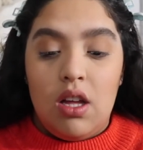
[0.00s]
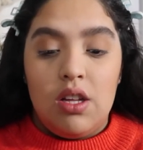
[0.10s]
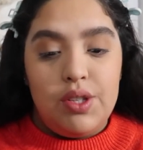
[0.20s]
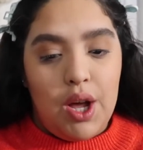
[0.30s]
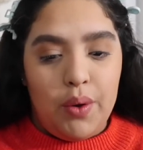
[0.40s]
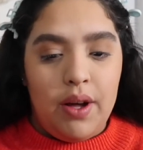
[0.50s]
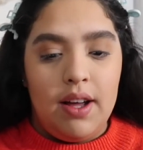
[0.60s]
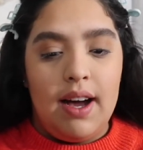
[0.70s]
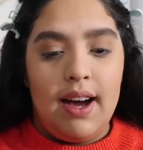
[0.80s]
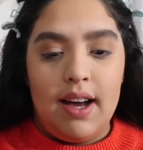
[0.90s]
So
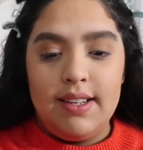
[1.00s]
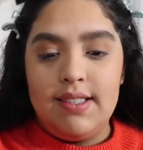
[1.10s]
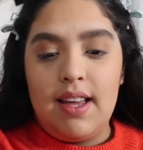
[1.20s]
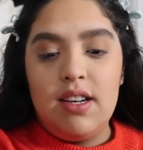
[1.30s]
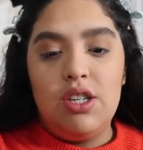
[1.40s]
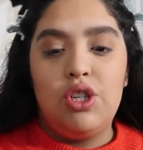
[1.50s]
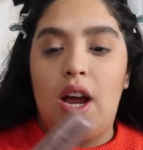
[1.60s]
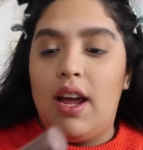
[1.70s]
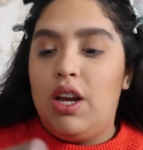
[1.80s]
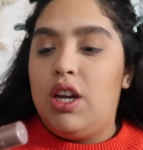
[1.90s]
I decided to
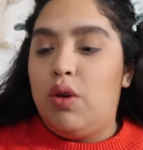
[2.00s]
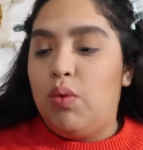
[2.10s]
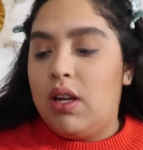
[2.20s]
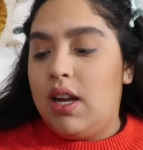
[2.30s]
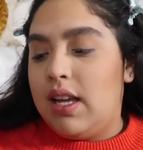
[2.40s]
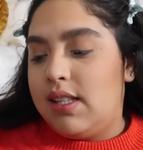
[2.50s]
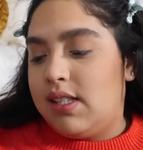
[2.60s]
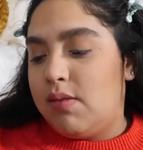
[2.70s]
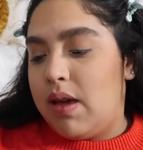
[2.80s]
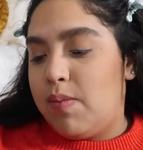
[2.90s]
try a new one. It's
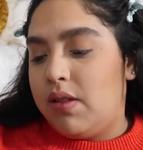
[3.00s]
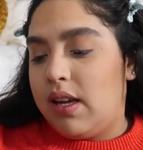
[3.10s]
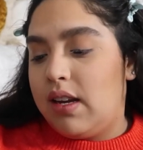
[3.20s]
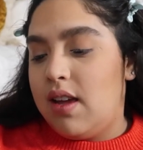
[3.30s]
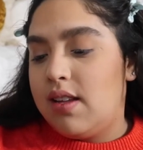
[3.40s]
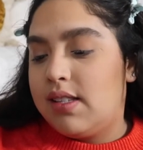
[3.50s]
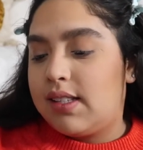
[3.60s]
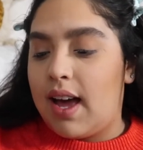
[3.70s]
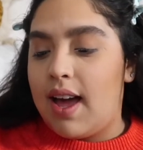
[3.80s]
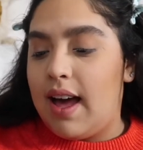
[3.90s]
the Maybelline
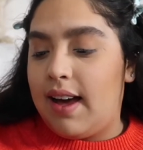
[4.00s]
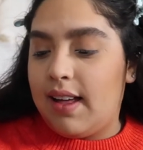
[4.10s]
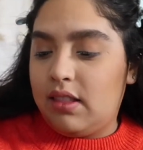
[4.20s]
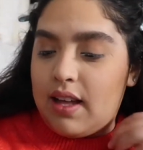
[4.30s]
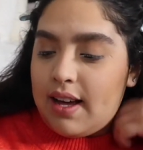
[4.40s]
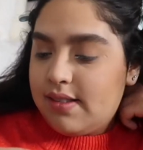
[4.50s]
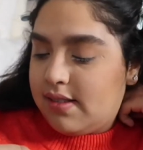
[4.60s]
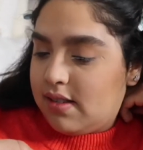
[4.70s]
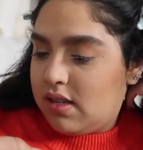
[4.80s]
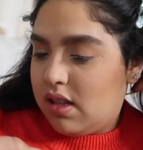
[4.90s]
Sky High
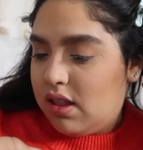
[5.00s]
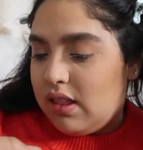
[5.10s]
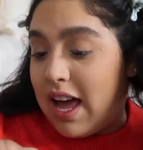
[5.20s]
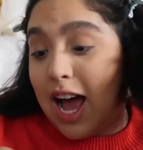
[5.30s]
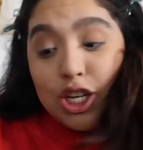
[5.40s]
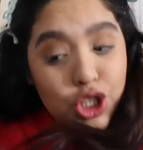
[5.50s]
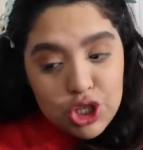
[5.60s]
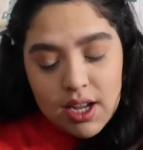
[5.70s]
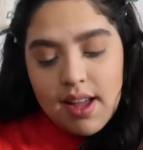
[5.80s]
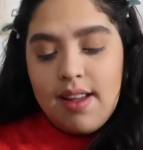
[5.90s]

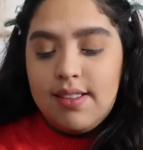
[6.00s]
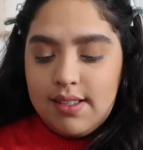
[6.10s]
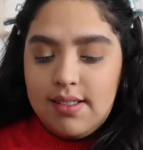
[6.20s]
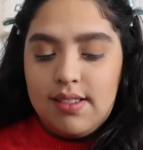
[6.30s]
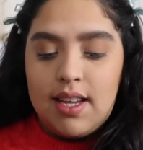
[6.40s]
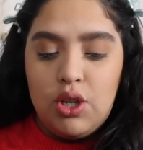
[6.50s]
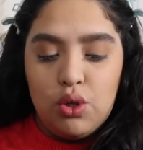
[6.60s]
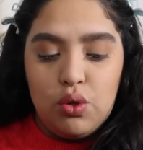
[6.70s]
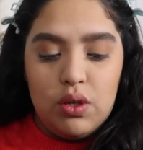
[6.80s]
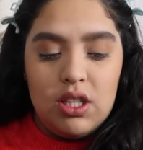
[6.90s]
Lash
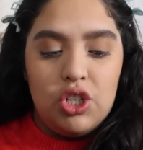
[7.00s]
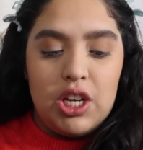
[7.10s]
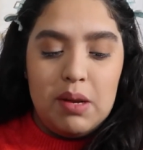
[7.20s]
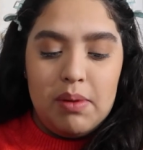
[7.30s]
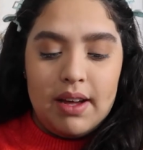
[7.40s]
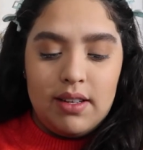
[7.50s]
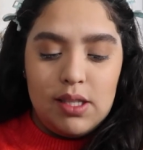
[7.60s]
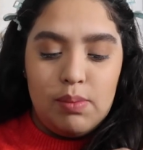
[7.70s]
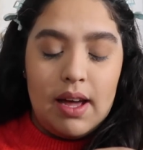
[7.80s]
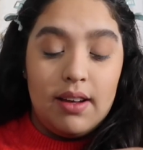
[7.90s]
Sensational in the shade
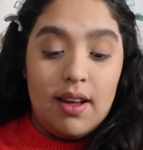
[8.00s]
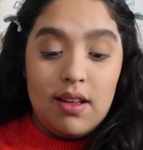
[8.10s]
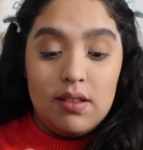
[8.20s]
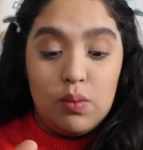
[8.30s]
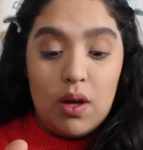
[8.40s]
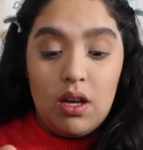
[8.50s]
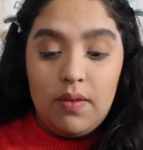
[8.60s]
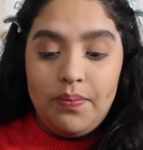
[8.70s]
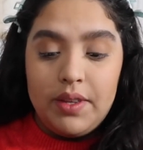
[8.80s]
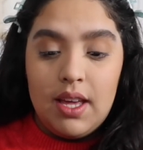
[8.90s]
Blackest Black as well,
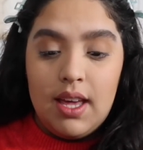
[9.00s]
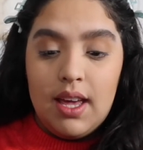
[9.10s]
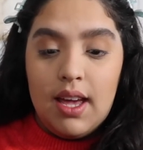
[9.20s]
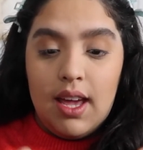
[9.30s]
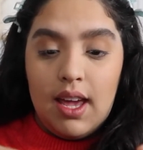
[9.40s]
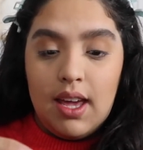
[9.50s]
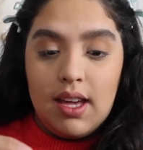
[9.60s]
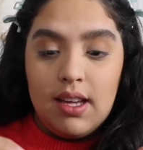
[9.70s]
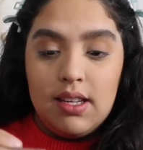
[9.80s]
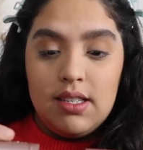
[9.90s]

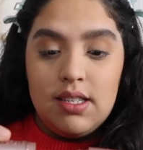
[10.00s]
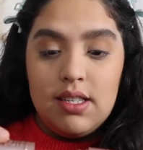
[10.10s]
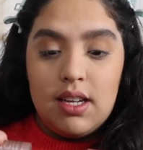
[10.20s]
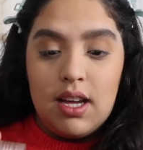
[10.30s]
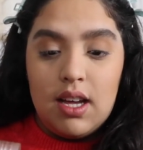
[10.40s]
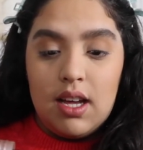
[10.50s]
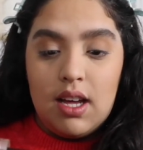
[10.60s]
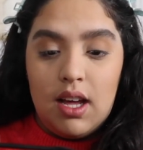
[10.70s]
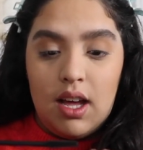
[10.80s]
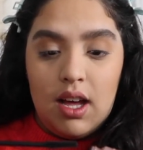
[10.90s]
and
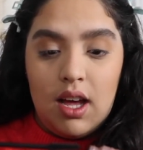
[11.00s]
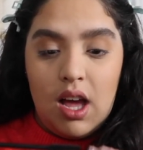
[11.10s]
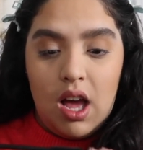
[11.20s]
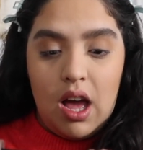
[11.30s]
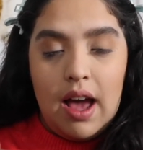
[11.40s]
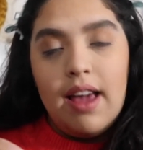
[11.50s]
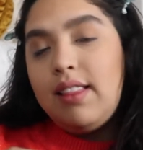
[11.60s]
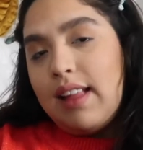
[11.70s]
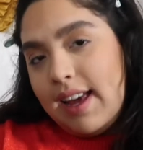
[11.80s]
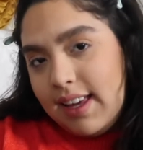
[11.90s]
I
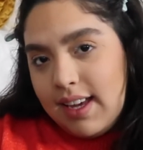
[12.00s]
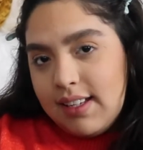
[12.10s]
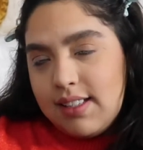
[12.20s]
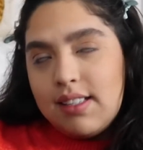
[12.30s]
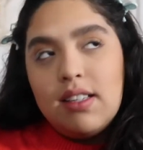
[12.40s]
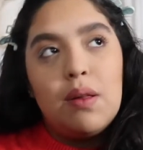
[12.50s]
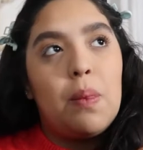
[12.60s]
like it.